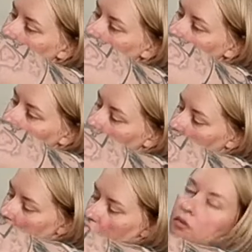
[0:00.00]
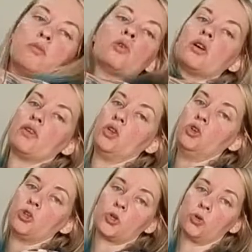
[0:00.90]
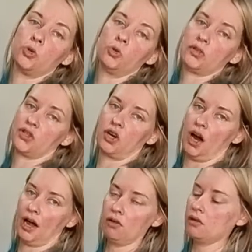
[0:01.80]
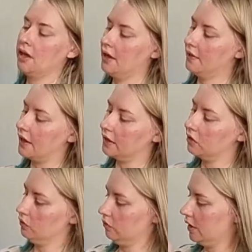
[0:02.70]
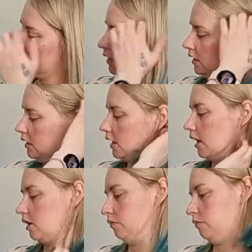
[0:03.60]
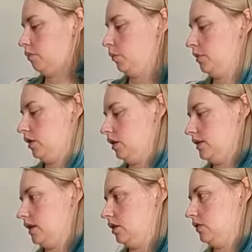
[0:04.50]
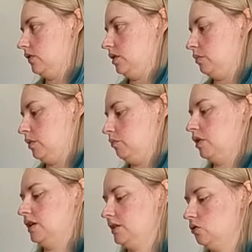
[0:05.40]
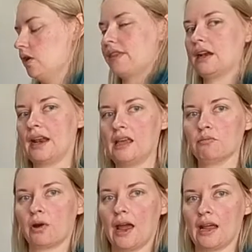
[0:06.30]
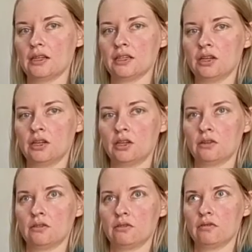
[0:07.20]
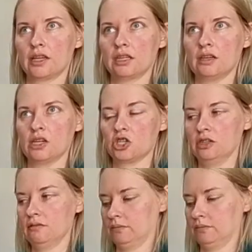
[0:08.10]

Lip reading: it's, you know, more of a neutral style than the really popular sellers for Zimmerman, but it's still got that name brand recognition.